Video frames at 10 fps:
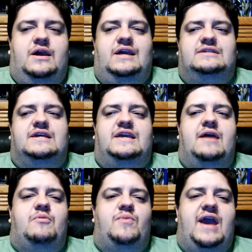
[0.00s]
He's like,
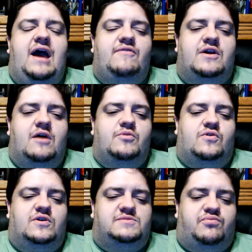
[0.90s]
yeah, but we haven't come
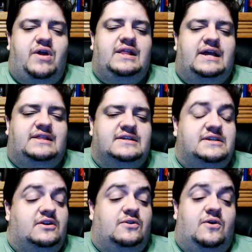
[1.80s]
across prey like
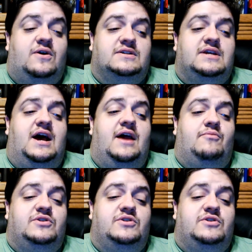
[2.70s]
this in a long time.